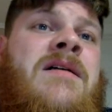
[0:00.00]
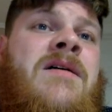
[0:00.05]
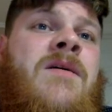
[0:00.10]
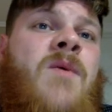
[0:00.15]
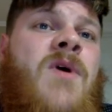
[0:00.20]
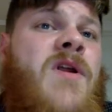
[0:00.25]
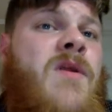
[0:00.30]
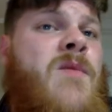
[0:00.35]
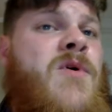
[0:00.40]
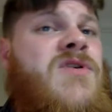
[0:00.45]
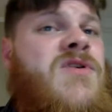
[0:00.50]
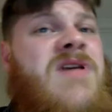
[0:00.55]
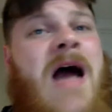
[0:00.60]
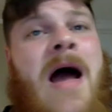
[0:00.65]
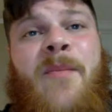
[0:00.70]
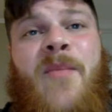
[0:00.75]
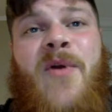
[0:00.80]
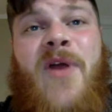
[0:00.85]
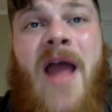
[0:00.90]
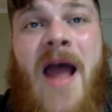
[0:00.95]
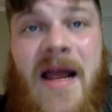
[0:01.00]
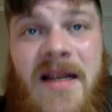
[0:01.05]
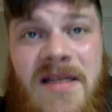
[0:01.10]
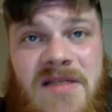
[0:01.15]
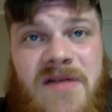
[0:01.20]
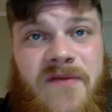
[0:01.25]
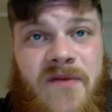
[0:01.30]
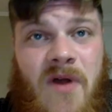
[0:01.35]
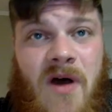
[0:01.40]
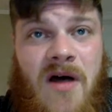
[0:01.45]
One of the most
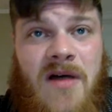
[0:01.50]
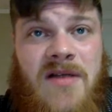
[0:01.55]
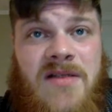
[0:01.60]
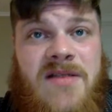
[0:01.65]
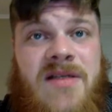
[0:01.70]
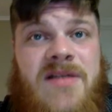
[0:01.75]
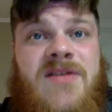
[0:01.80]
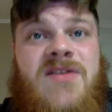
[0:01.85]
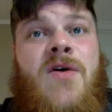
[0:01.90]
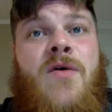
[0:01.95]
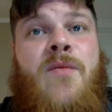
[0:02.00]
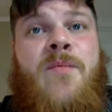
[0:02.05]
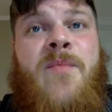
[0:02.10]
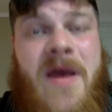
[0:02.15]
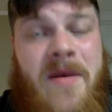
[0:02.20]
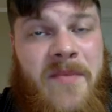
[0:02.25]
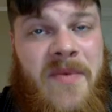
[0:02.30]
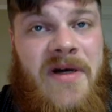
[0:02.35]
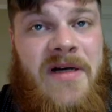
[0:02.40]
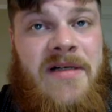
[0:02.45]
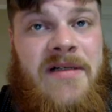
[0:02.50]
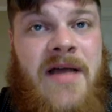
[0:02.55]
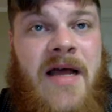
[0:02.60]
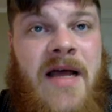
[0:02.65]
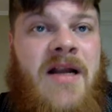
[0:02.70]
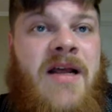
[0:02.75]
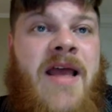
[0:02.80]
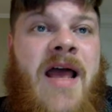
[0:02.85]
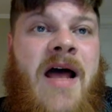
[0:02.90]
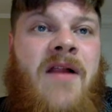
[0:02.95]
comprehensive laws is SOPIPA
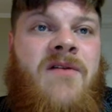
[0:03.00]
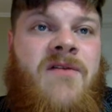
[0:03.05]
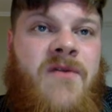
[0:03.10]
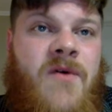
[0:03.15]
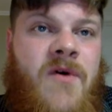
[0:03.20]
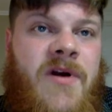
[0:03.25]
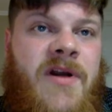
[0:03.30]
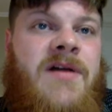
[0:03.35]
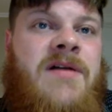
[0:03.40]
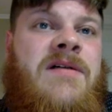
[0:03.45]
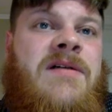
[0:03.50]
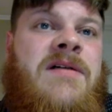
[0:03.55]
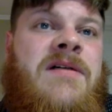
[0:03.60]
out of California.